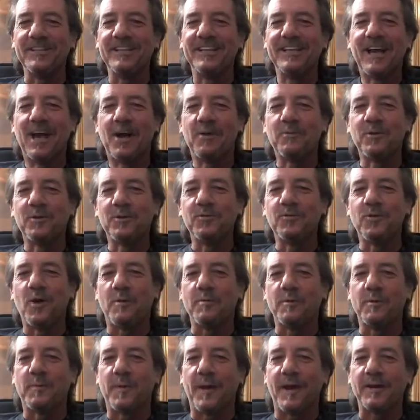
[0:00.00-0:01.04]
yeah. I wouldn't
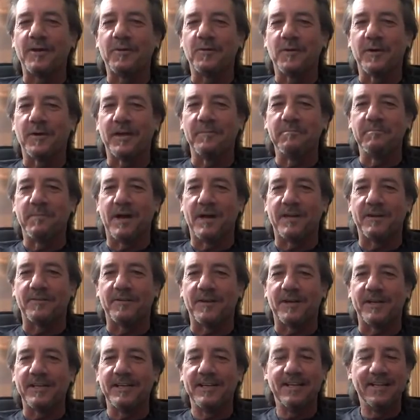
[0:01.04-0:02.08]
rob a bank with him, by the
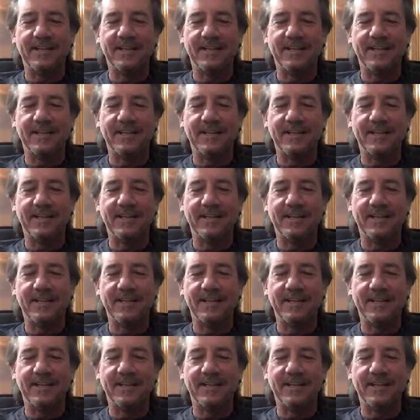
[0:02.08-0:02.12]
way.